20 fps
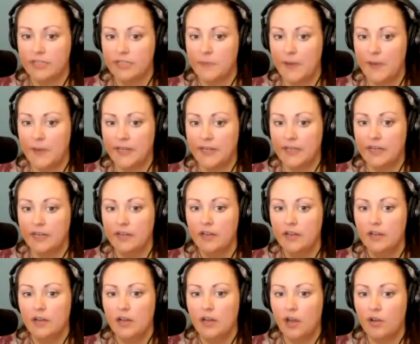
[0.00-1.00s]
responded,
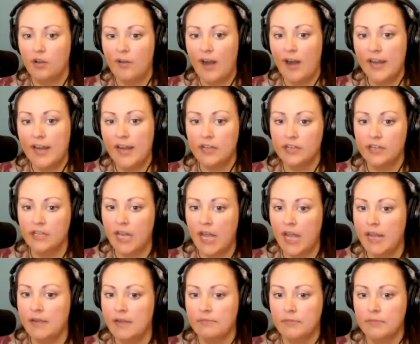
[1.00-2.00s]
All right, good
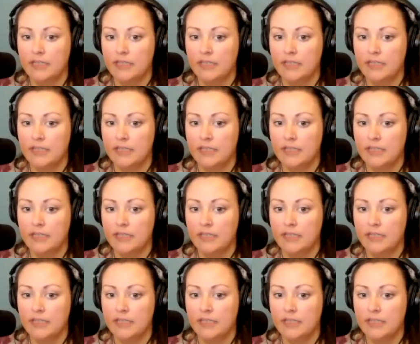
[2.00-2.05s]
night,